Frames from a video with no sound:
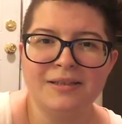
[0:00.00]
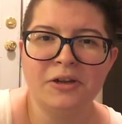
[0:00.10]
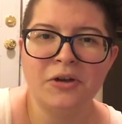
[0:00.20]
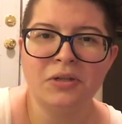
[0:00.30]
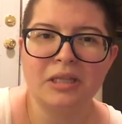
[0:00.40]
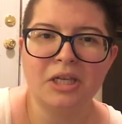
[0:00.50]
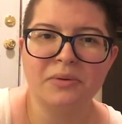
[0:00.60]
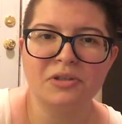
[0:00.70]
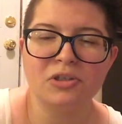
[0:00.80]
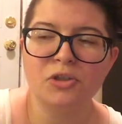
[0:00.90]
you know, like there
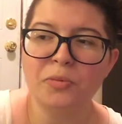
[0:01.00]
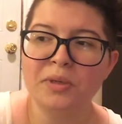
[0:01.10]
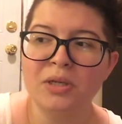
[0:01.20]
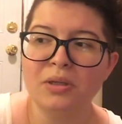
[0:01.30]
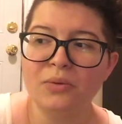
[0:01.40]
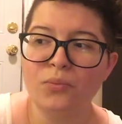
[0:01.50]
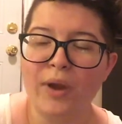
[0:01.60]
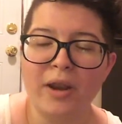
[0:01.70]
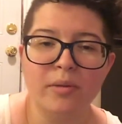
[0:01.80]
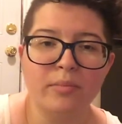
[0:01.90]
were just so many like
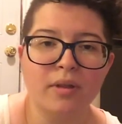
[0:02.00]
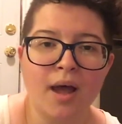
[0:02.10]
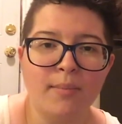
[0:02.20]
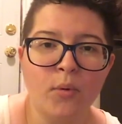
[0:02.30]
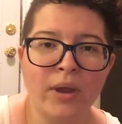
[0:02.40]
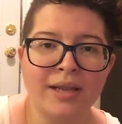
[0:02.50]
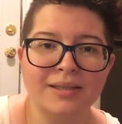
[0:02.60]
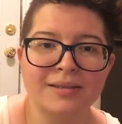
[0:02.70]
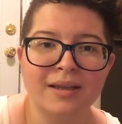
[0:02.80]
random plot points